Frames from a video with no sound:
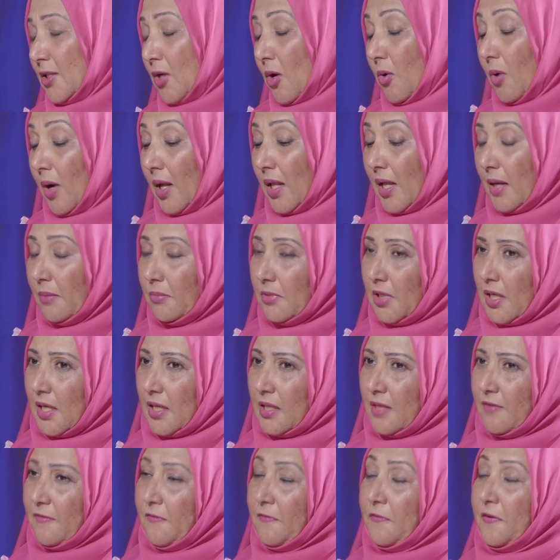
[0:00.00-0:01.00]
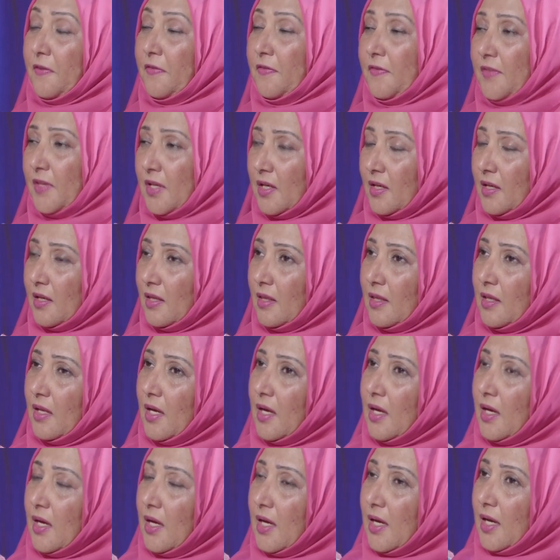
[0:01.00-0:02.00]
So alhamdulillah, the 50th
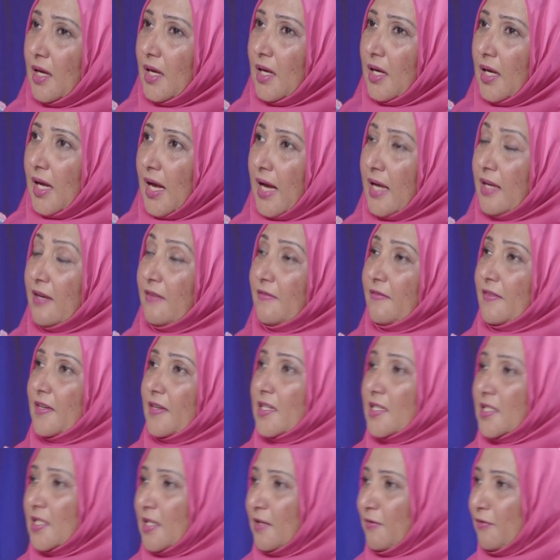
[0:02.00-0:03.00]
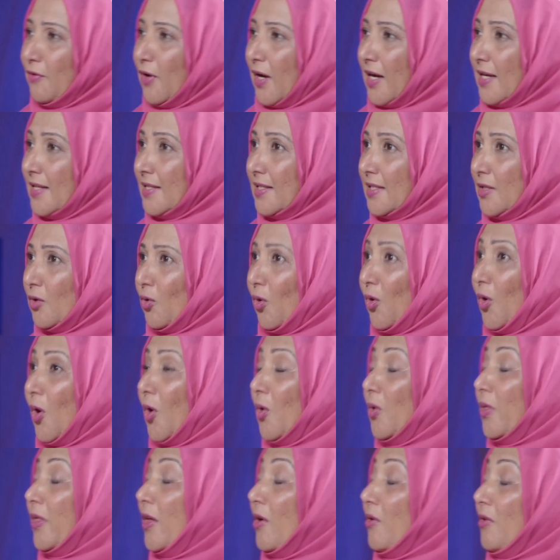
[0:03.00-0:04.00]
anniversary for us,
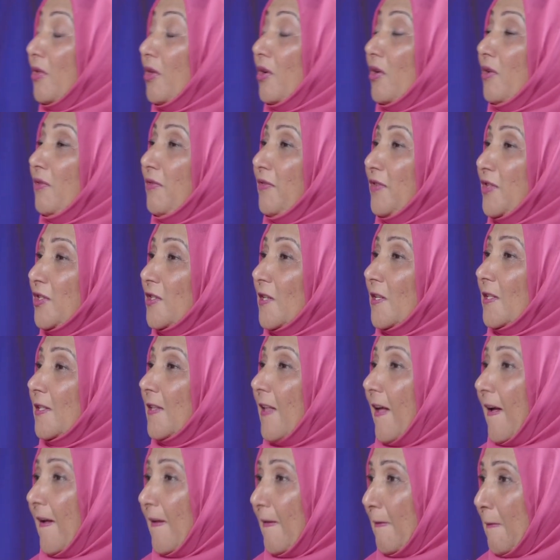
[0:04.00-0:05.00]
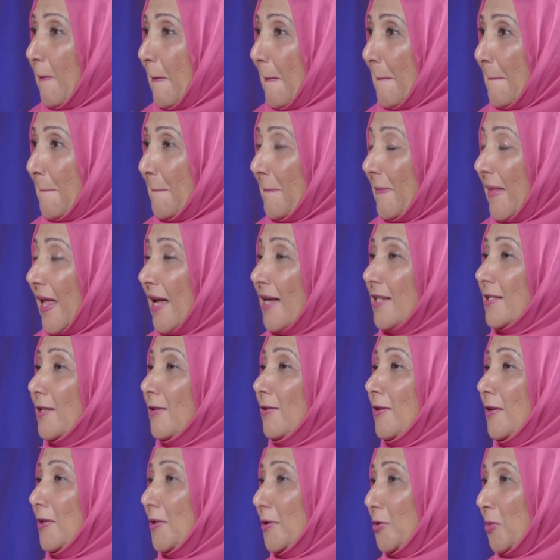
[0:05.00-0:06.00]
although the official date is
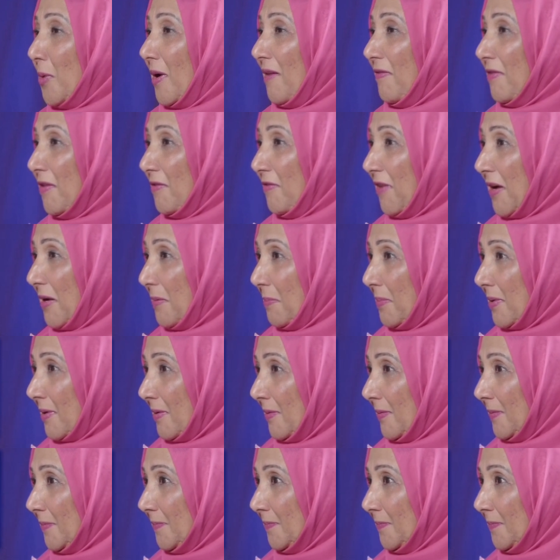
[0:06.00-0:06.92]
only the 12th of April.